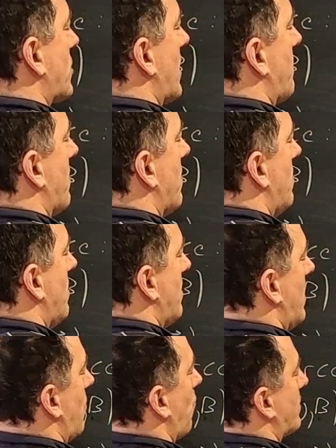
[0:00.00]
time.
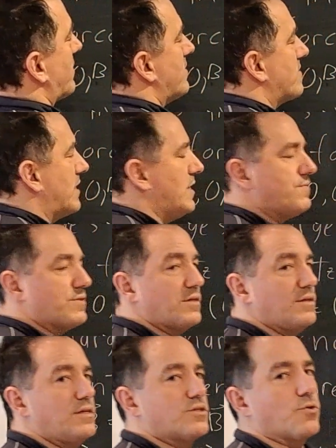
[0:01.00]
And what this gives
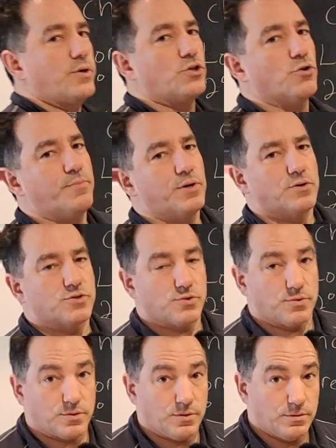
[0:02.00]
is going to be a
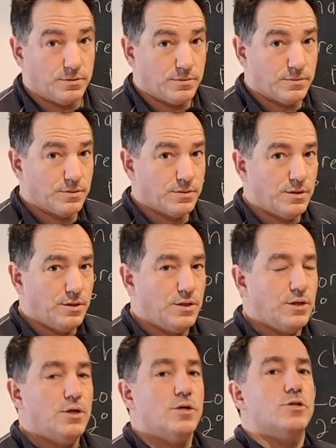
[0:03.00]
circle.
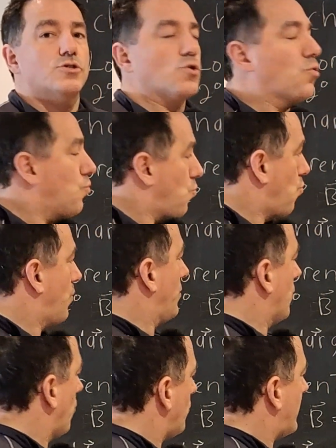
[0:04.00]
So we
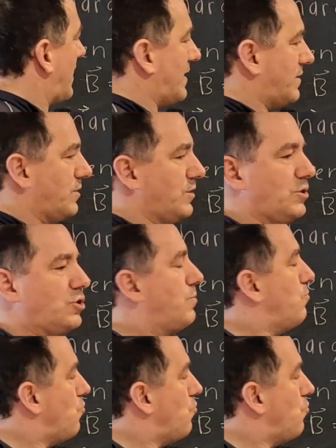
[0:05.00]
know that the